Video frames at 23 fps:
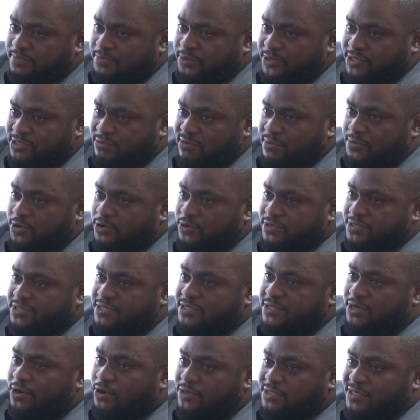possible,
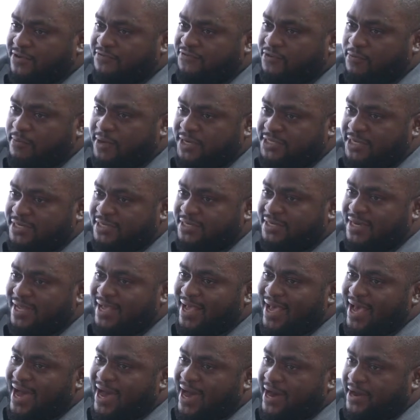because all the information
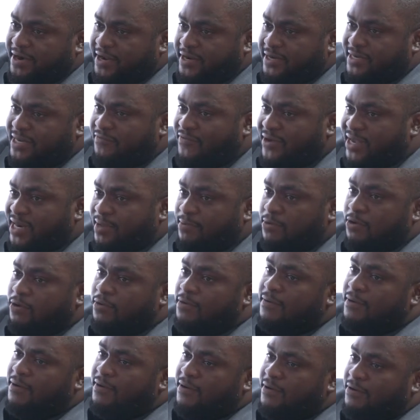are readily
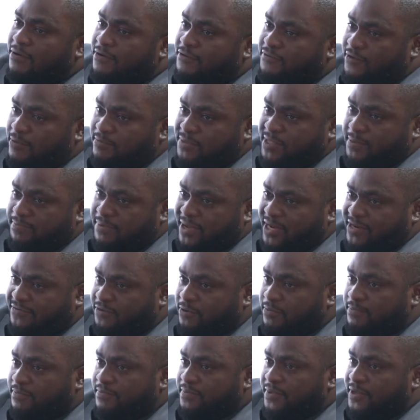available from the
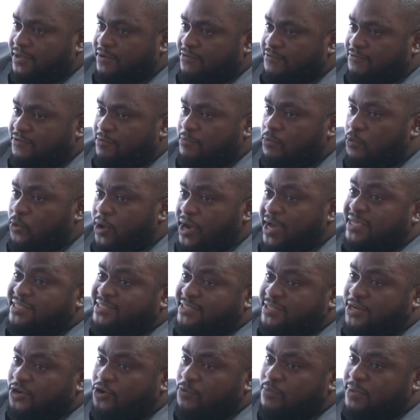platform, from where
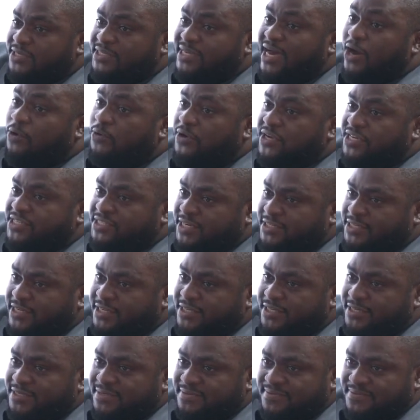the document are
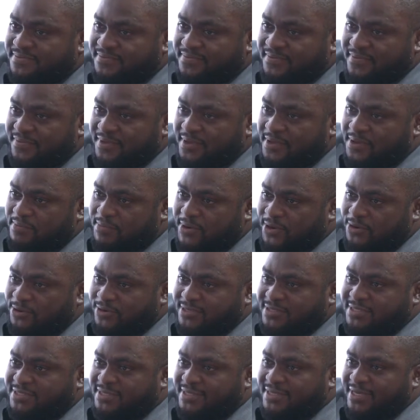originated.
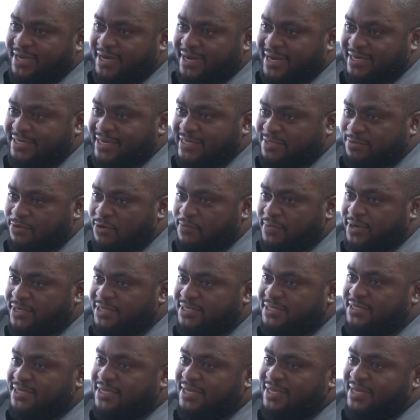Because right at the
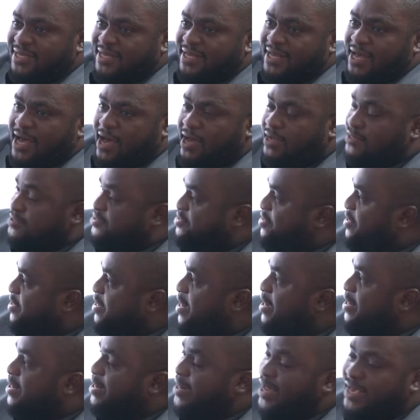moment,
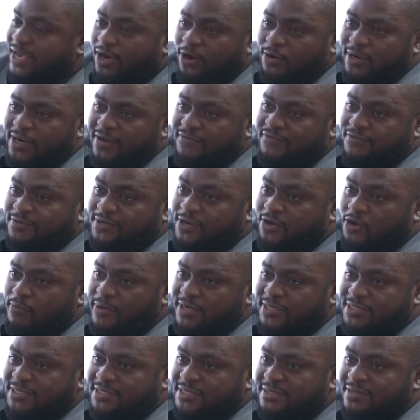TRI rely only for
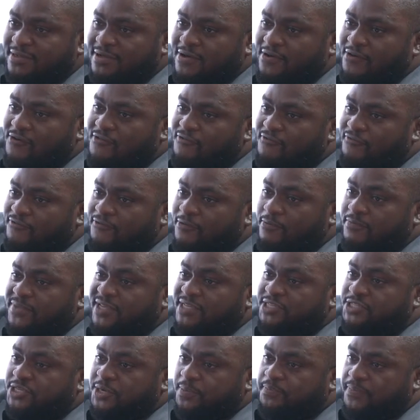document from the
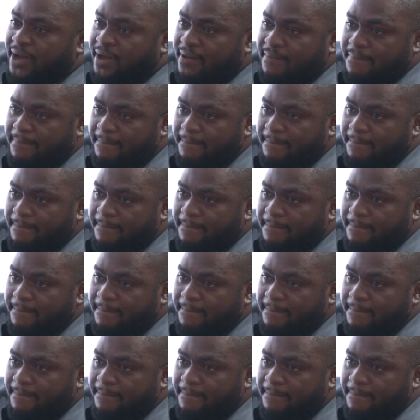shipper